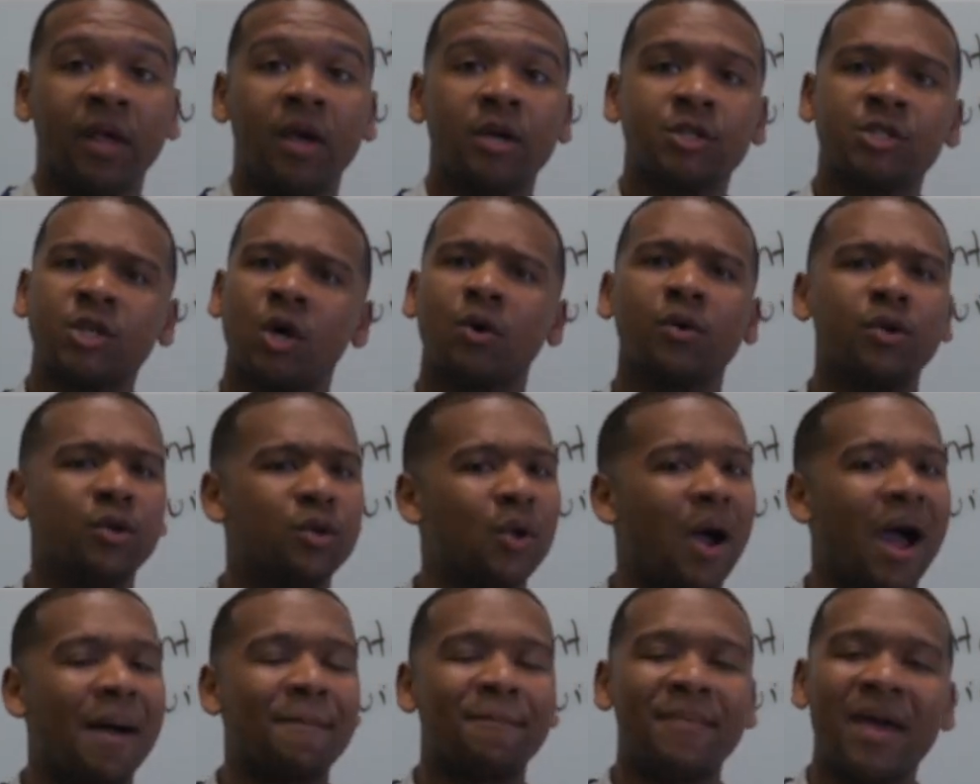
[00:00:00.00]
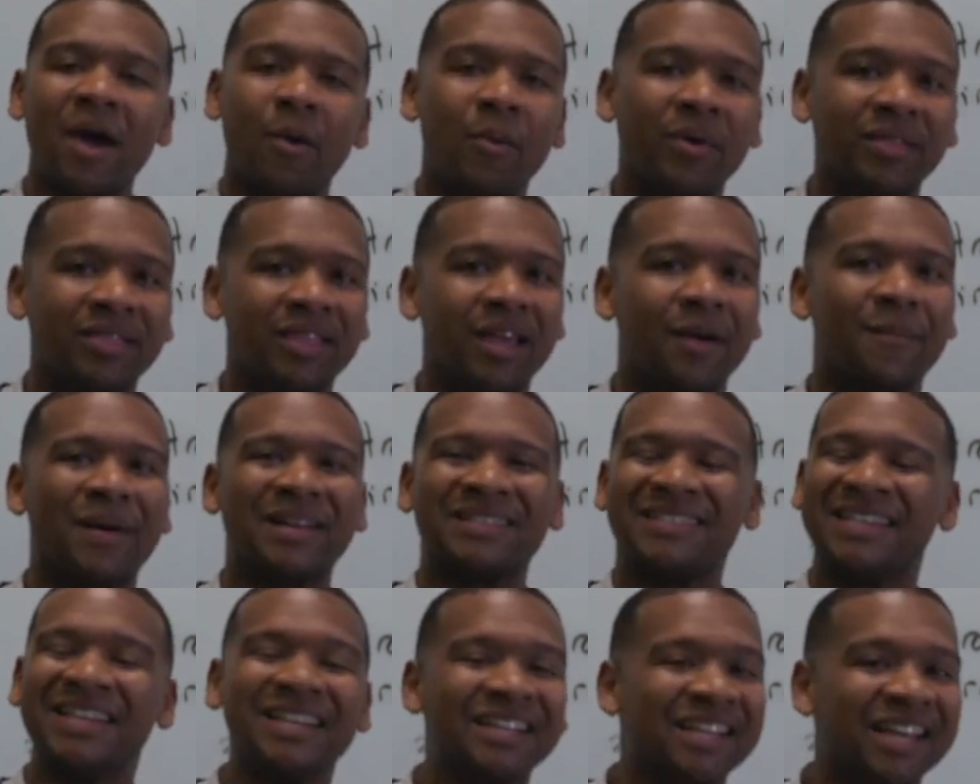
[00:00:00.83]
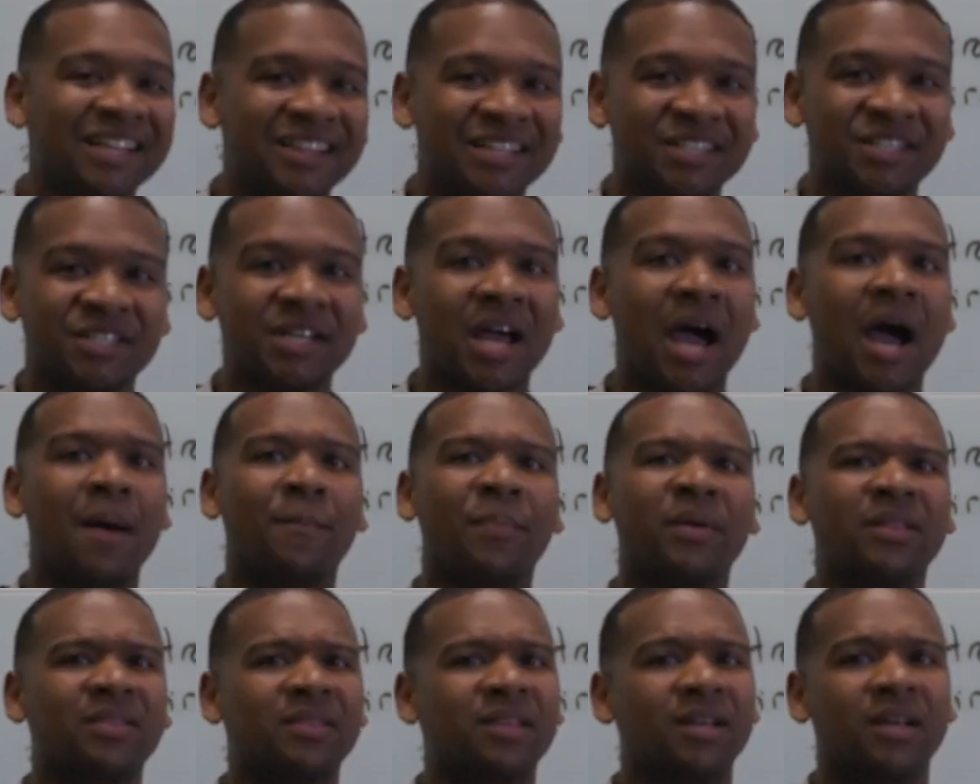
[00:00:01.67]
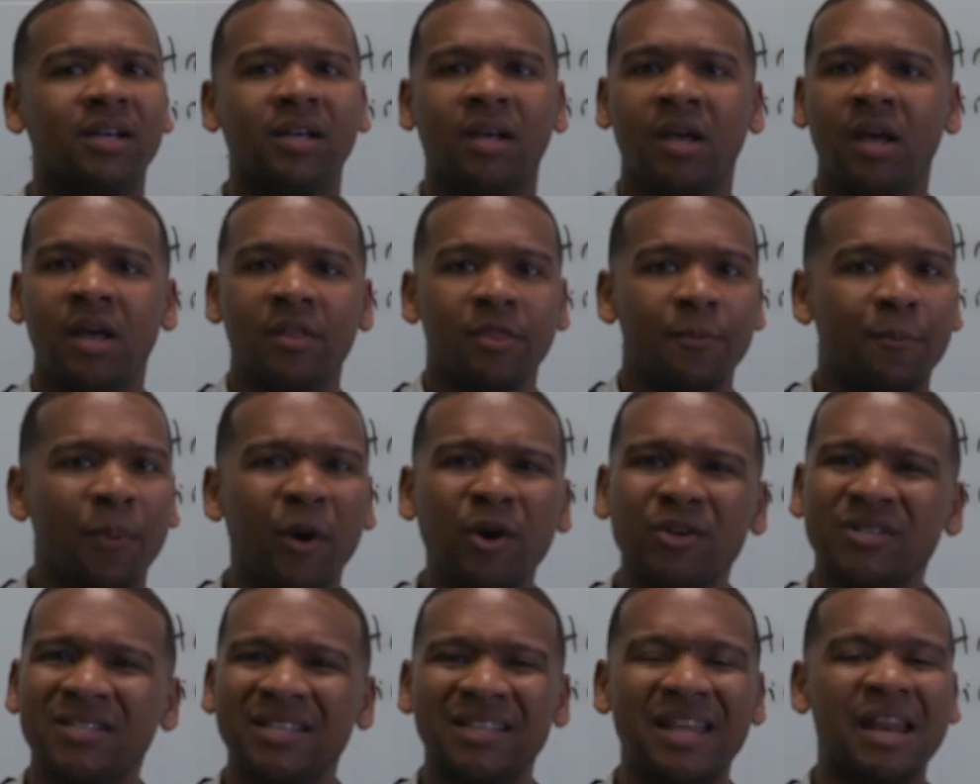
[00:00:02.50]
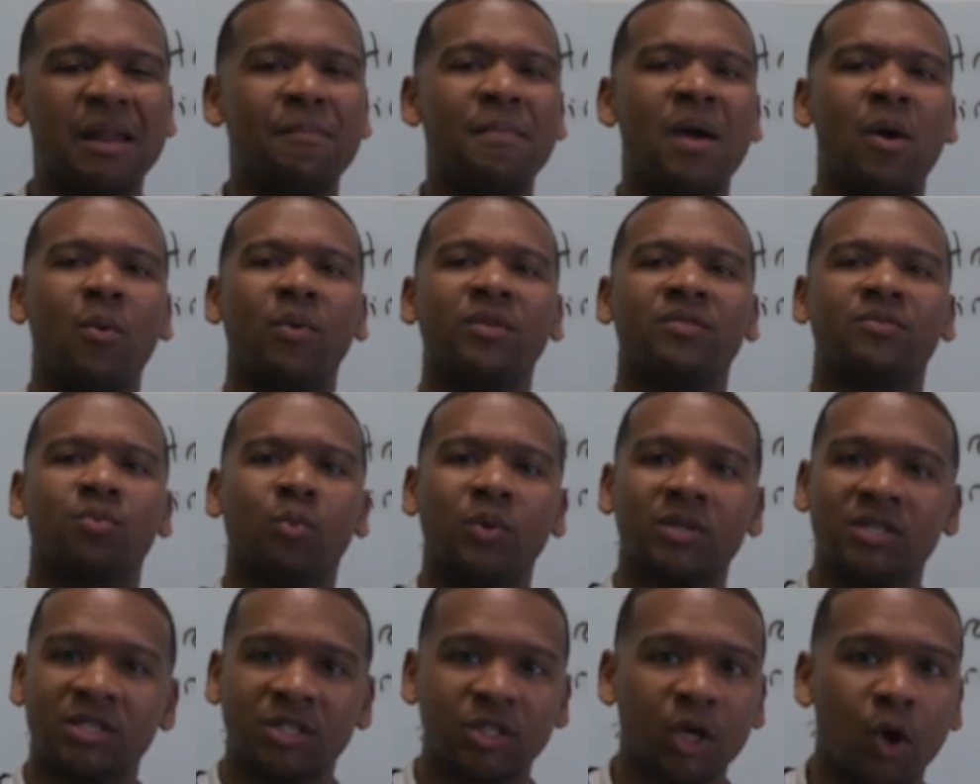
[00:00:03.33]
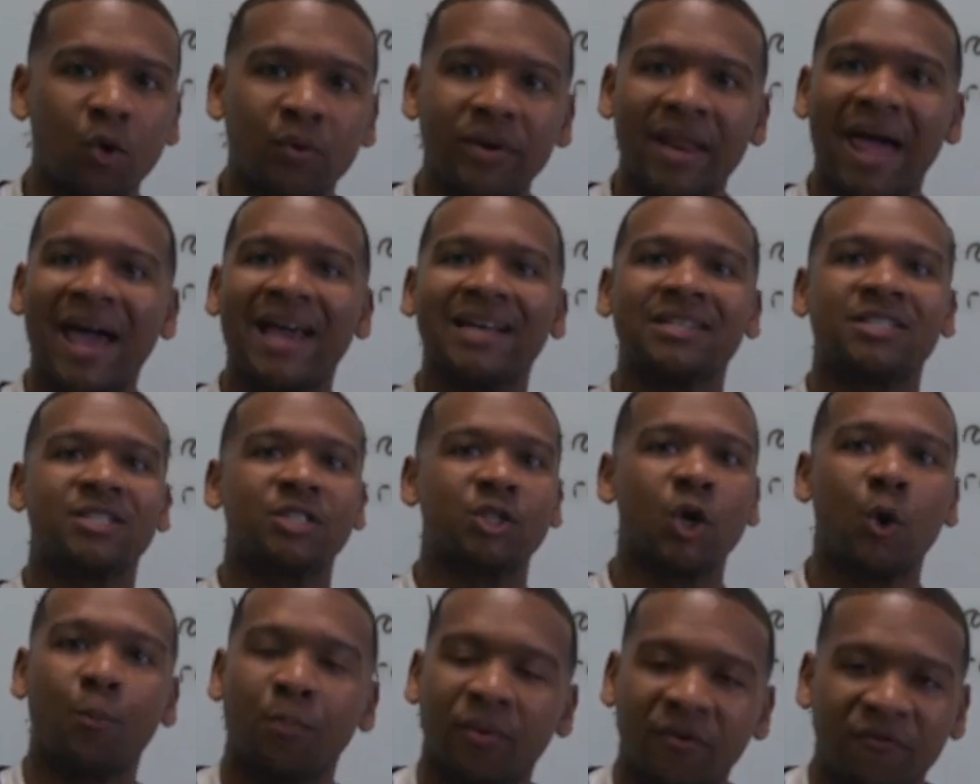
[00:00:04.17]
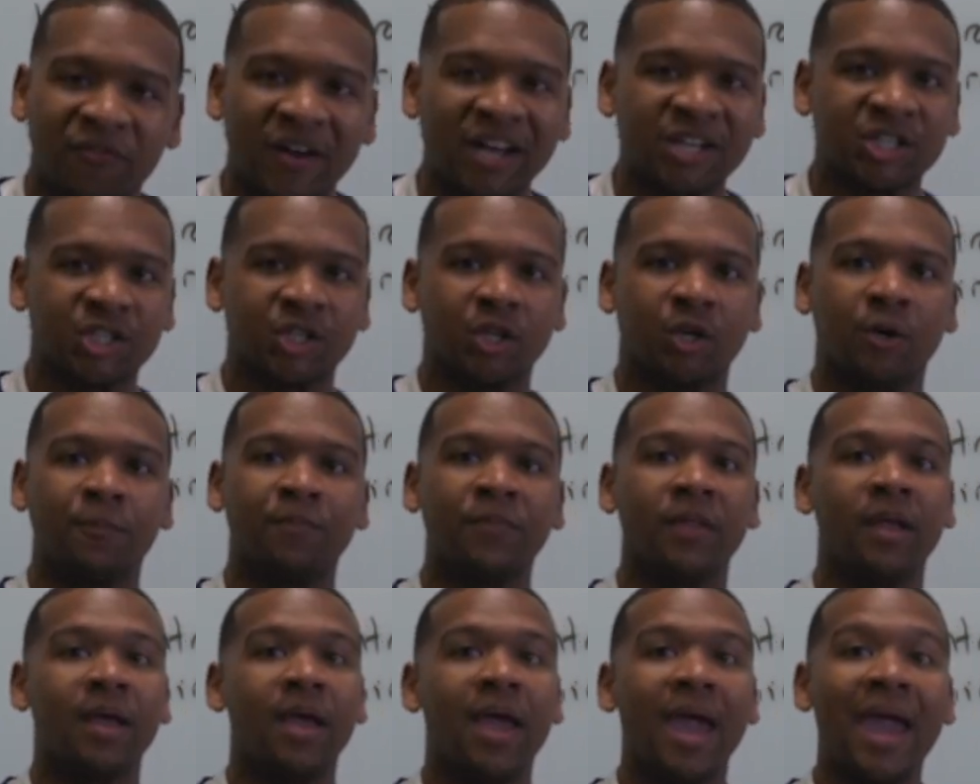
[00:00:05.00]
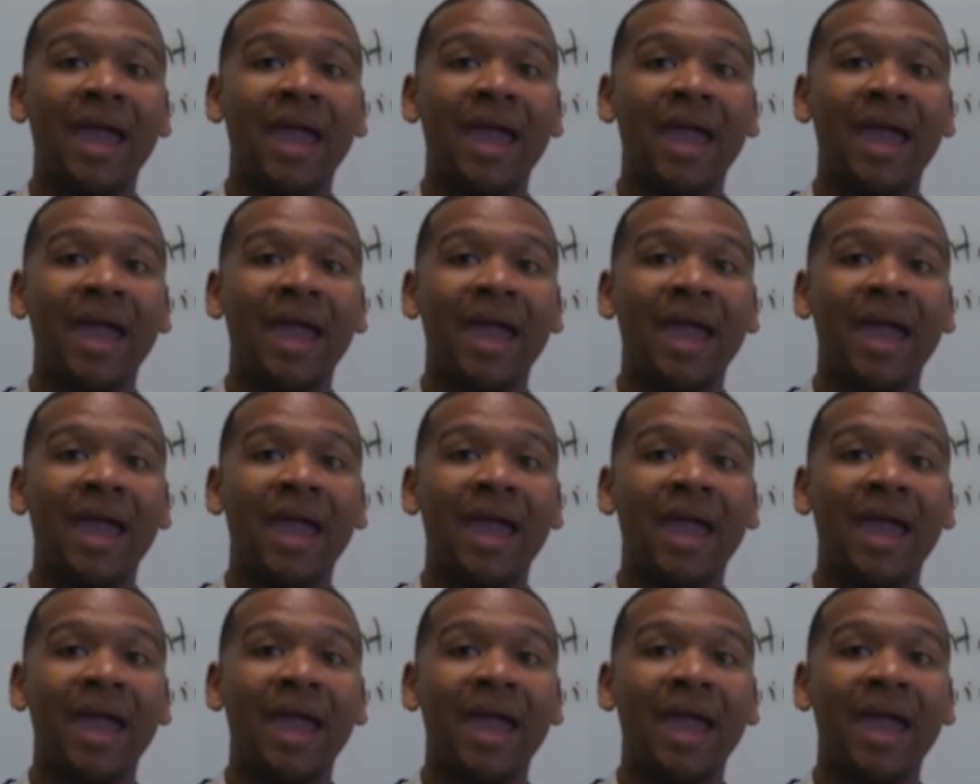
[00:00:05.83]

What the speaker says: So, I met with them, I didn't get the job, but the person that I met with was so nice, so professional.